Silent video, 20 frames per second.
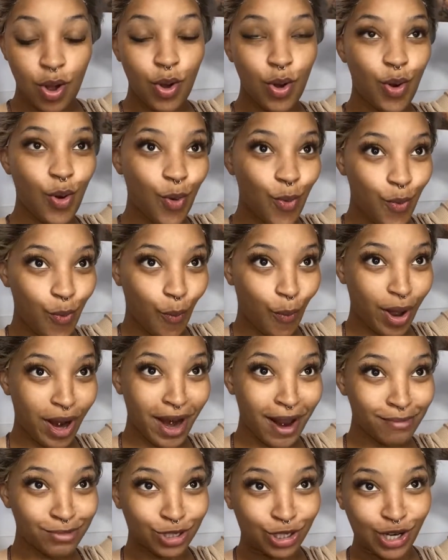when
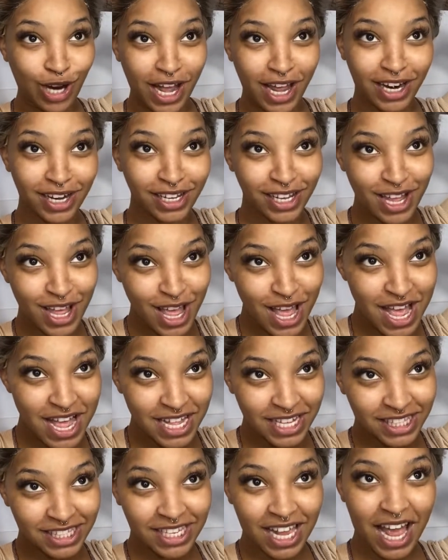I'm trying to
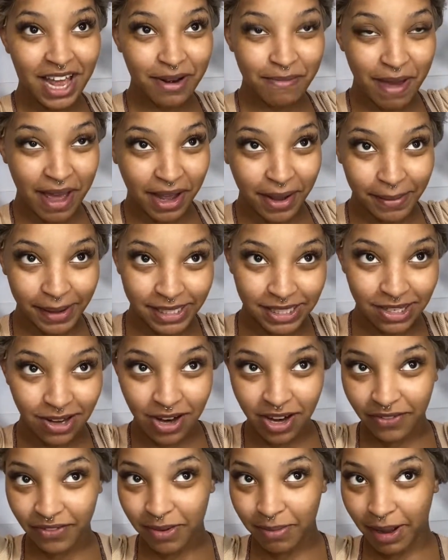tie the back of my
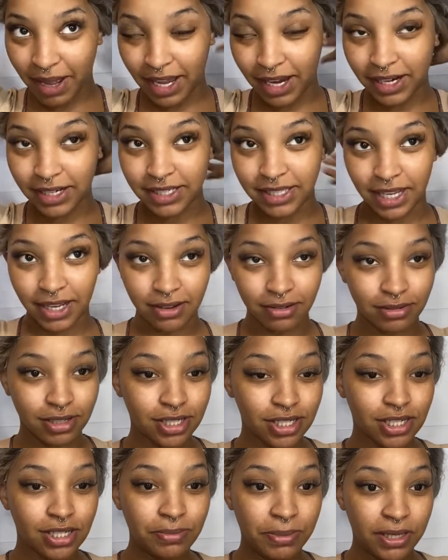scarf and my hair is down and
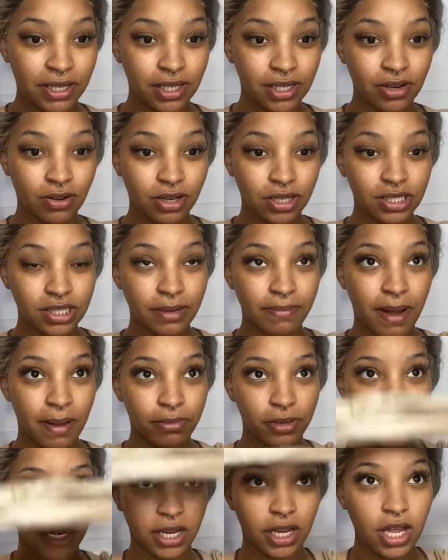just be all
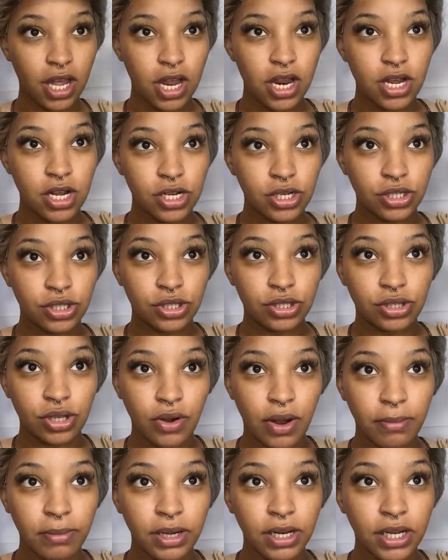discombobulated. So
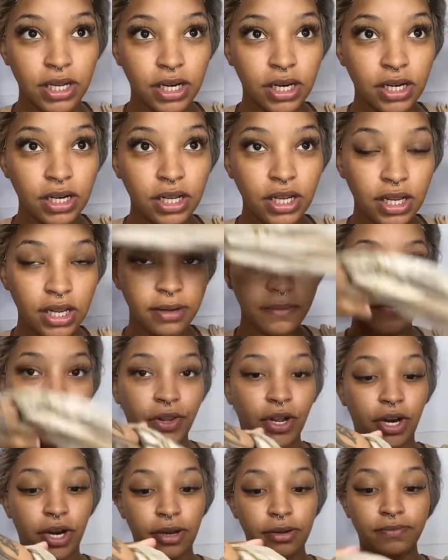I'm literally,
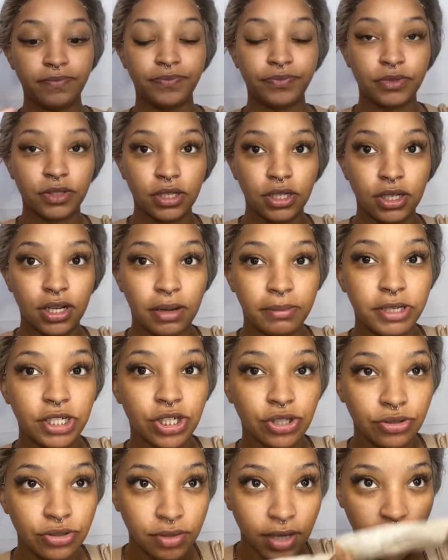all right, let me
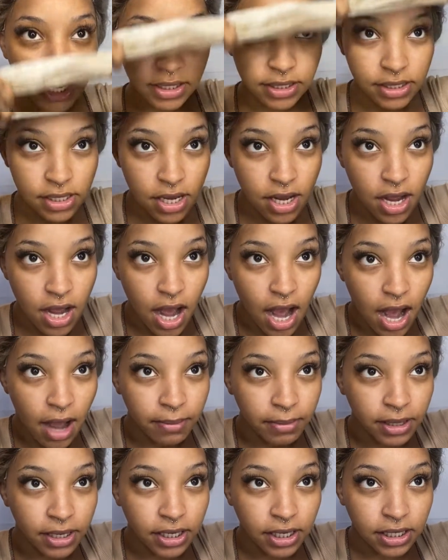show you guys.
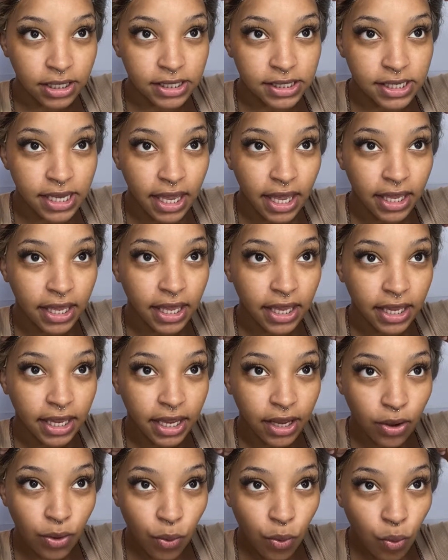I'm literally taking
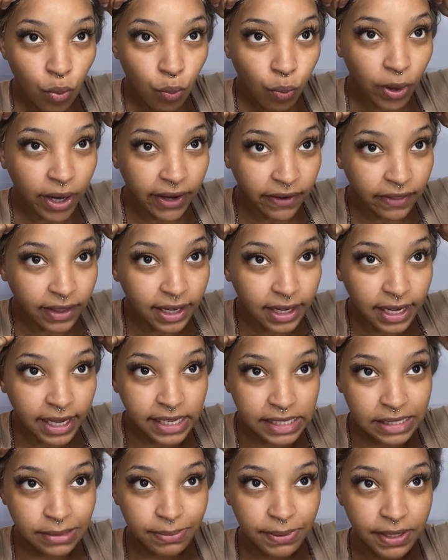it where the
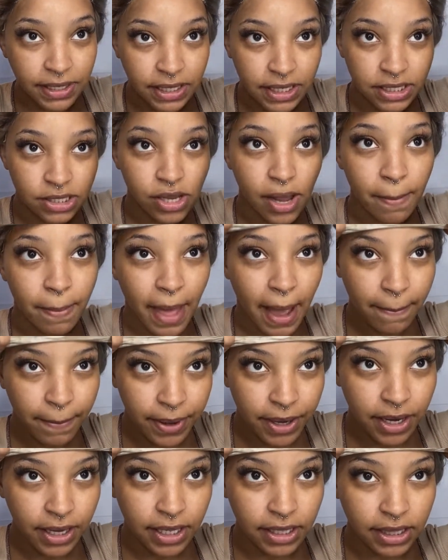lace begins. So I'm not
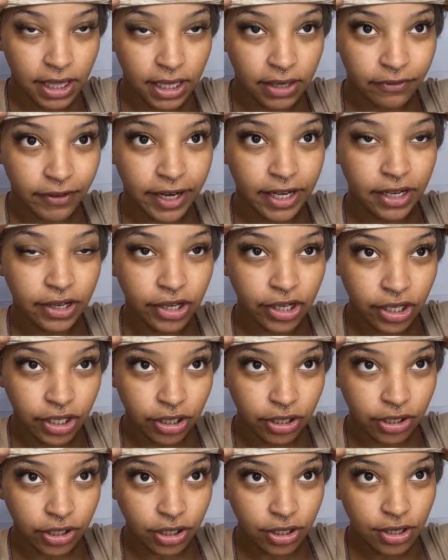putting it like right
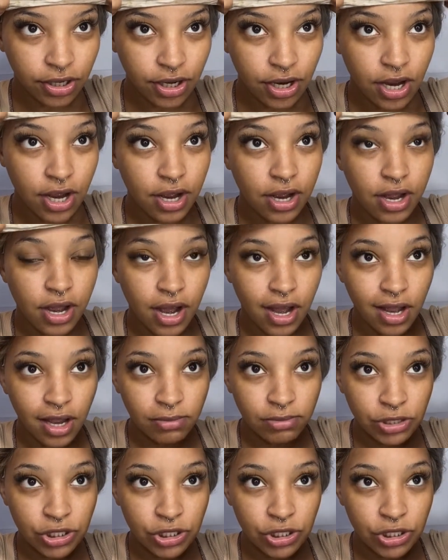here. I'm